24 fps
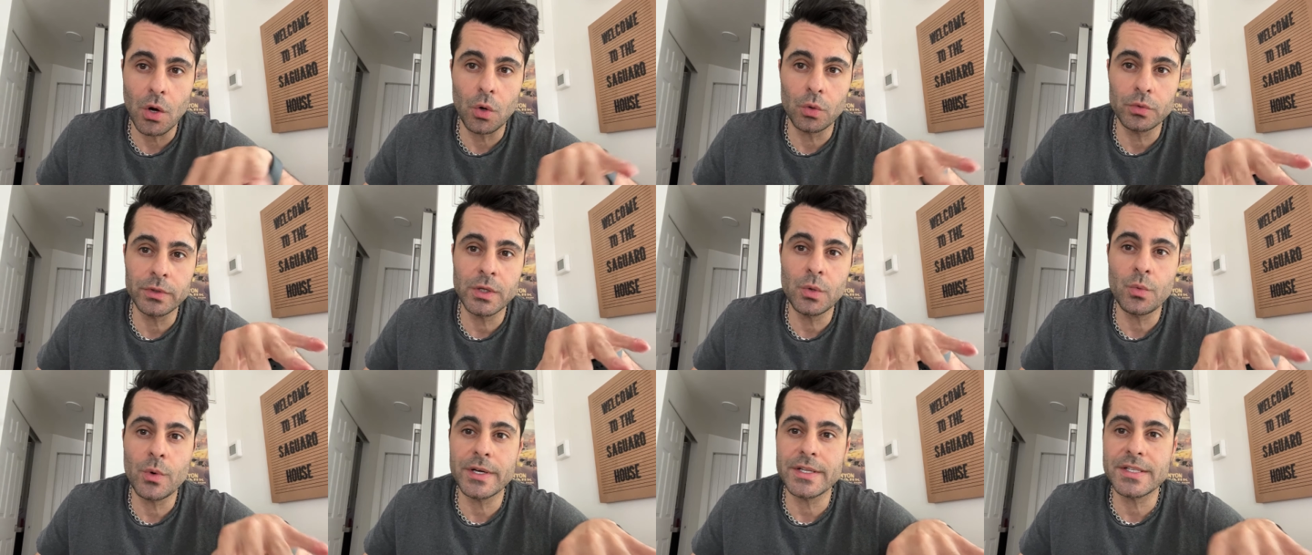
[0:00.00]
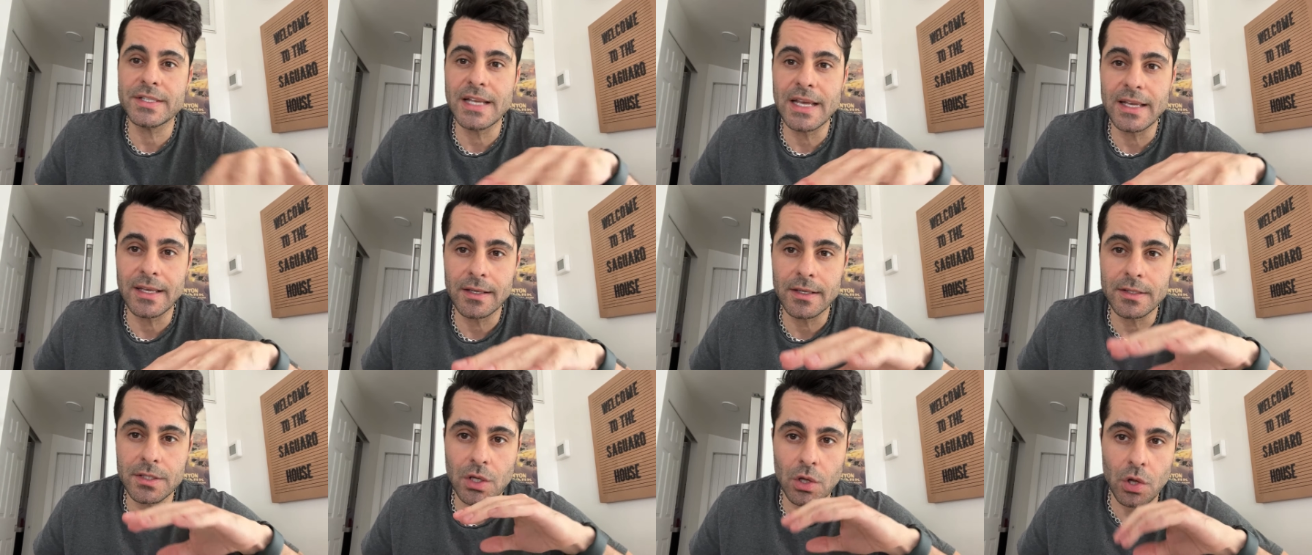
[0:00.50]
only what is
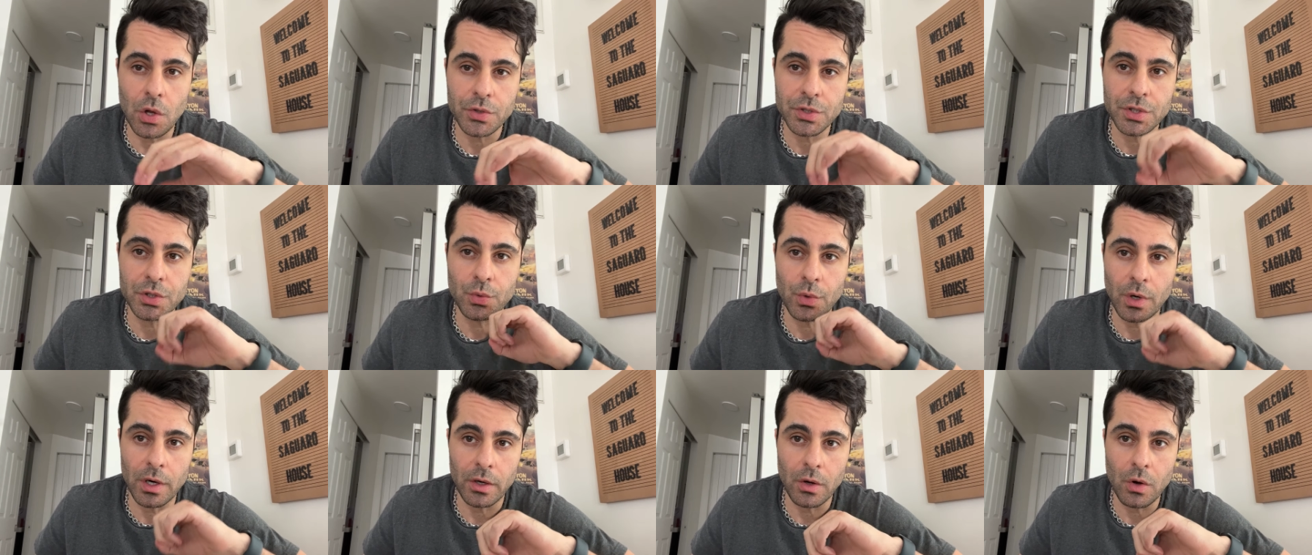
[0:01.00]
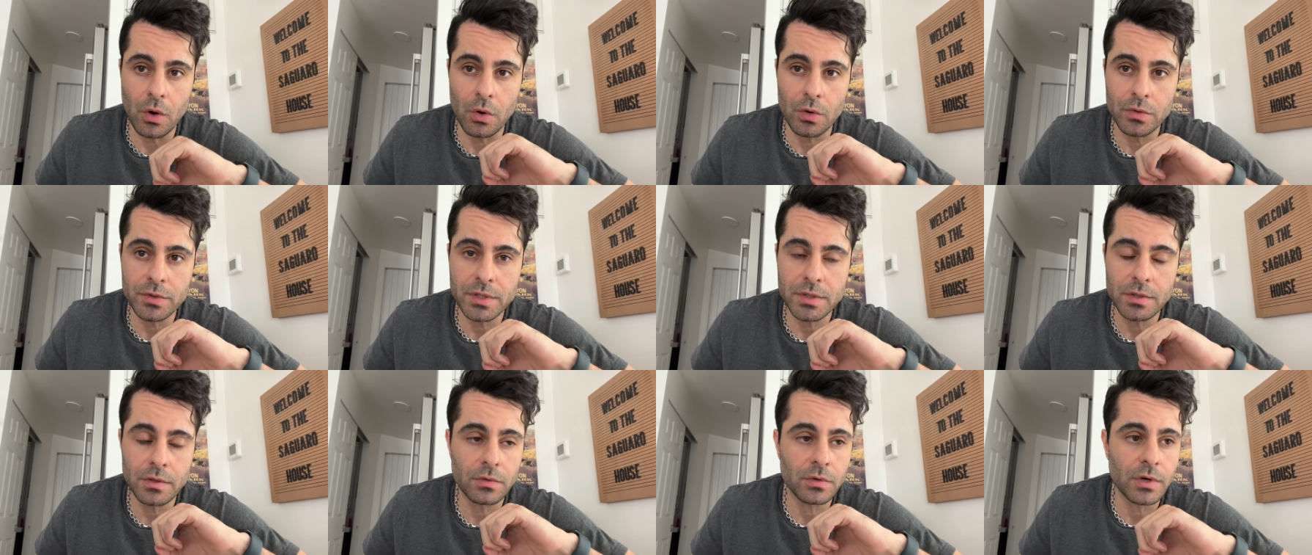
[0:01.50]
taking us closer to our goals,